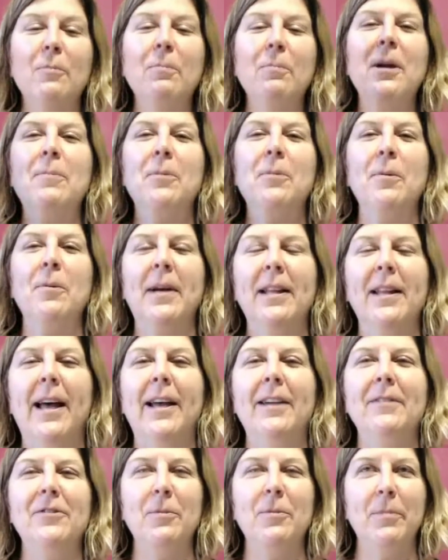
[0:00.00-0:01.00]
people in my
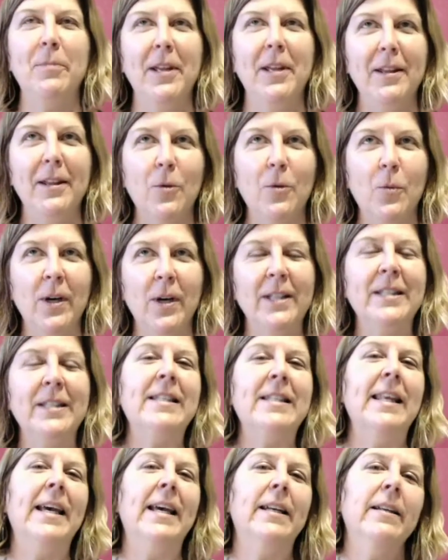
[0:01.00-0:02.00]
life to be the
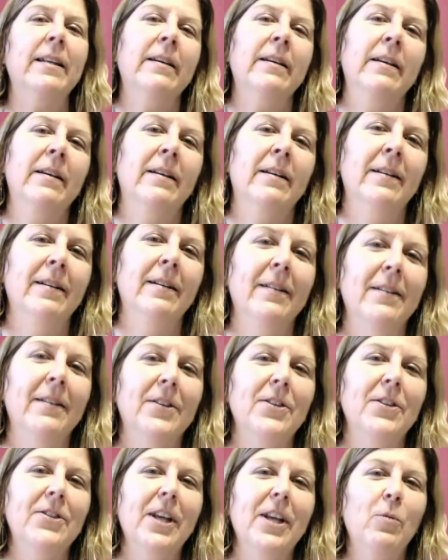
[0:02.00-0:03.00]
ones that
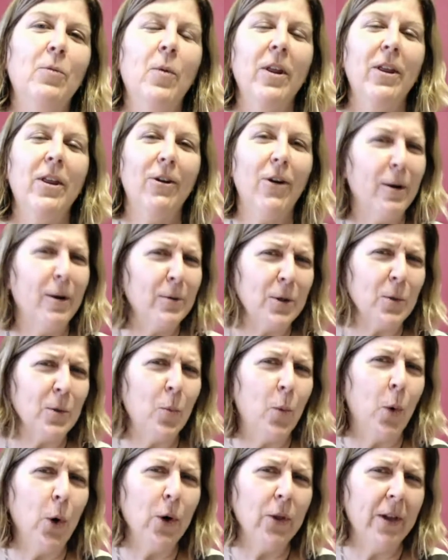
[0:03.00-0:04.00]
said whether I was
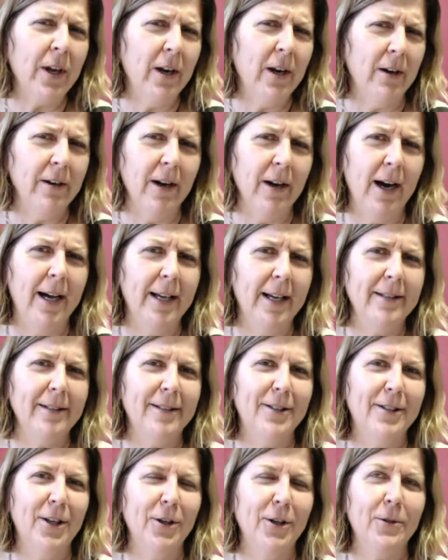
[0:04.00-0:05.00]
worthy or not.
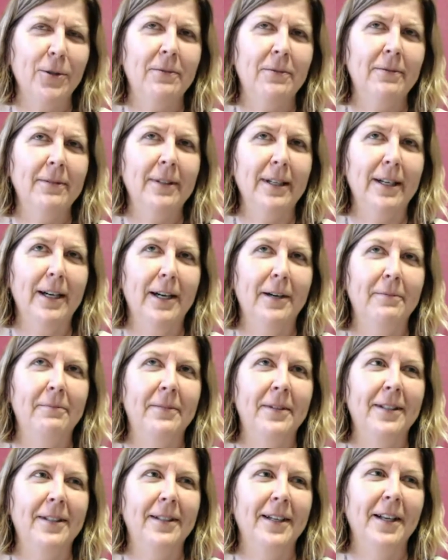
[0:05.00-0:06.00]
So
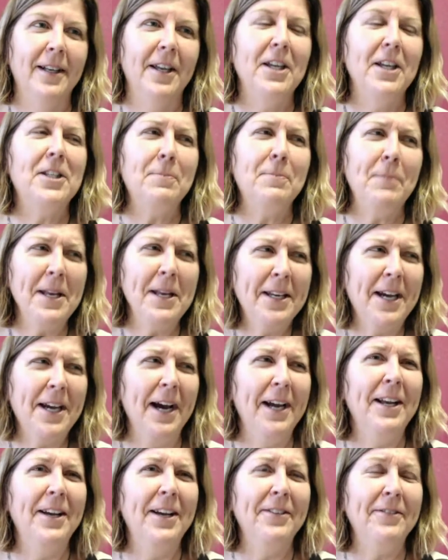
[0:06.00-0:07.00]
it's been
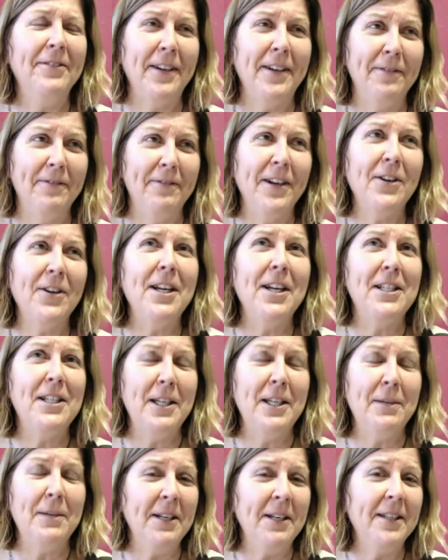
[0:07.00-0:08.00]
kind of a very
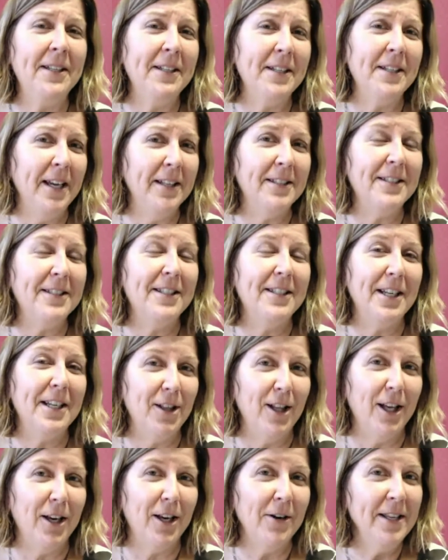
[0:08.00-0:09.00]
deep and intense
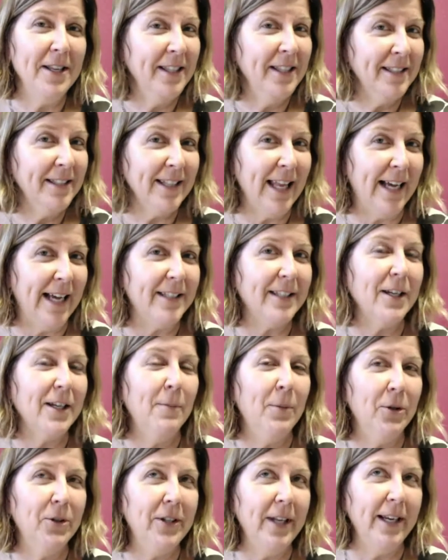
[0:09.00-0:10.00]
decluttering these last
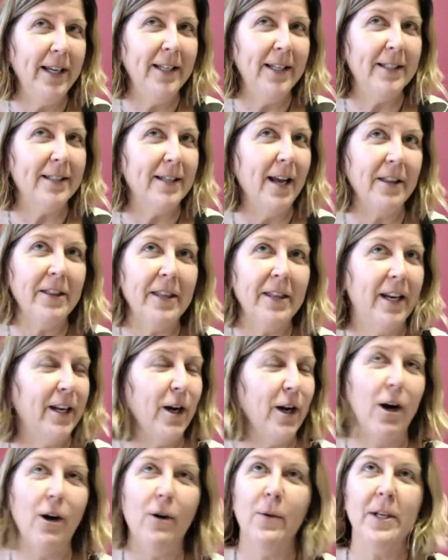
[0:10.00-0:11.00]
couple of days. Not that it
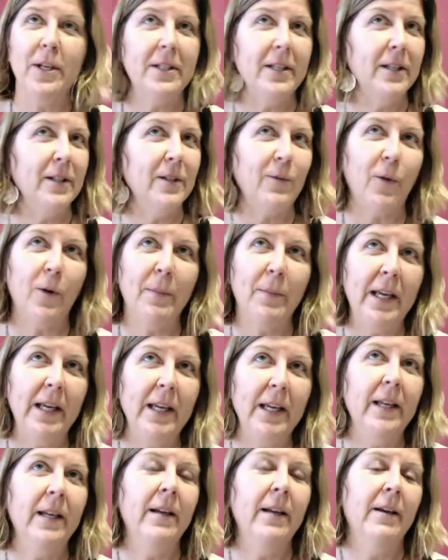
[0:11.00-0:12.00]
always is for
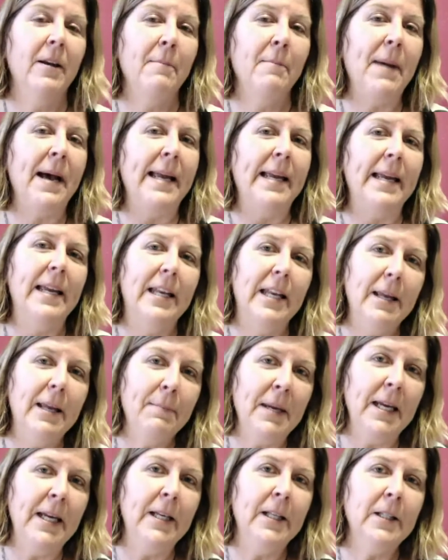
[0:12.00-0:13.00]
me by any
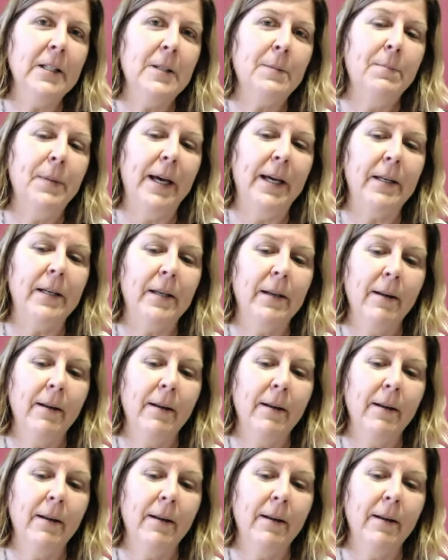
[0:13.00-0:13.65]
means, but